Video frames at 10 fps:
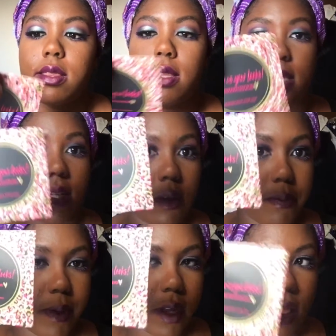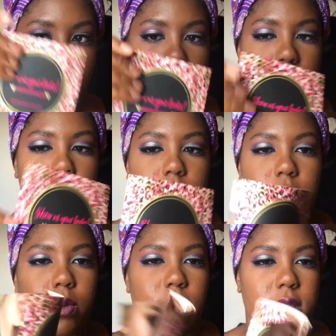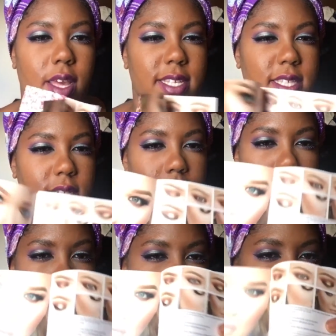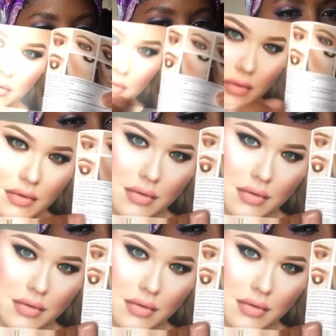this little booklet with like these little mini